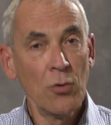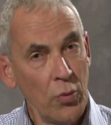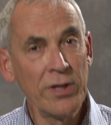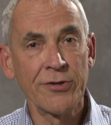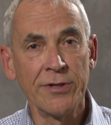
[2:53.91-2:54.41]

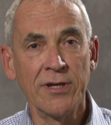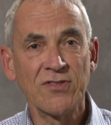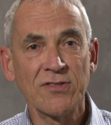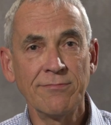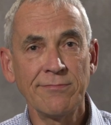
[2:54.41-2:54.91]

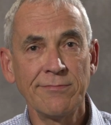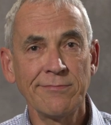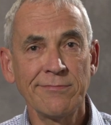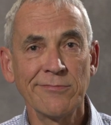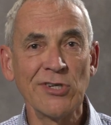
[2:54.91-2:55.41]
Wilderness,
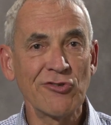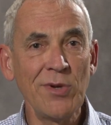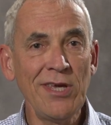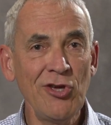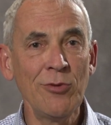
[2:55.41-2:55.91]
which
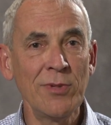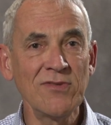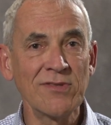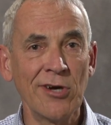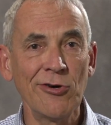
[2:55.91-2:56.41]
we
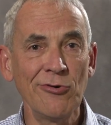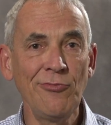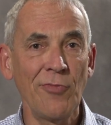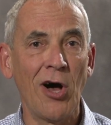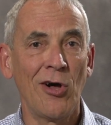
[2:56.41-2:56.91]
humans
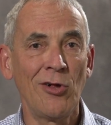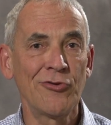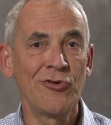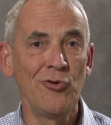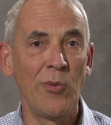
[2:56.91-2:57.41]
know all
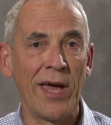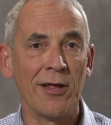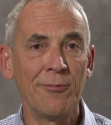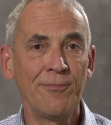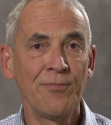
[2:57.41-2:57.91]
too
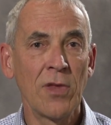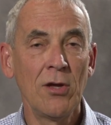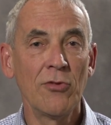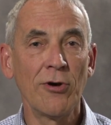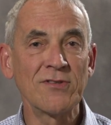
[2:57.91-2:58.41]
well.
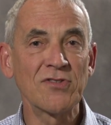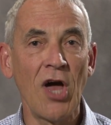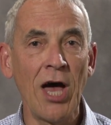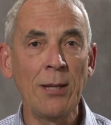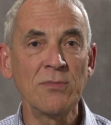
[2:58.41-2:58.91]
Those
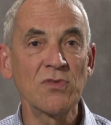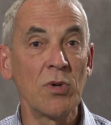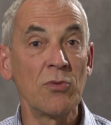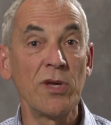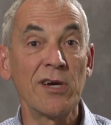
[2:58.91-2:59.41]
times
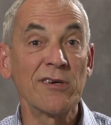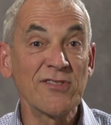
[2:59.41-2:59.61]
when we are